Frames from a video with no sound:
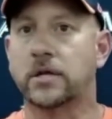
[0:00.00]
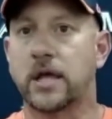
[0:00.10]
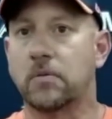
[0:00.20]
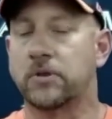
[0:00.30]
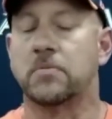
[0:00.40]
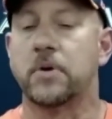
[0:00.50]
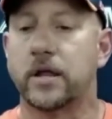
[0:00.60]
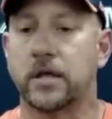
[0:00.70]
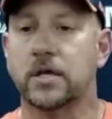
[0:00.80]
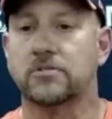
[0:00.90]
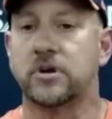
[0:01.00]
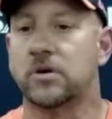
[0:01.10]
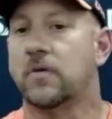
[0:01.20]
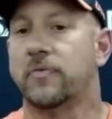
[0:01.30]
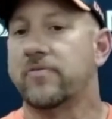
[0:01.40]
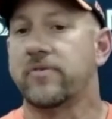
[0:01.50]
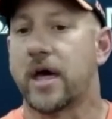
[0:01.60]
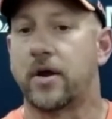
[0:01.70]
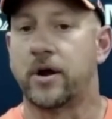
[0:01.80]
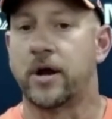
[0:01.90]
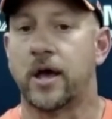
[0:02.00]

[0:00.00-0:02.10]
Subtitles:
with anybody else, you don't know if they've got it or not.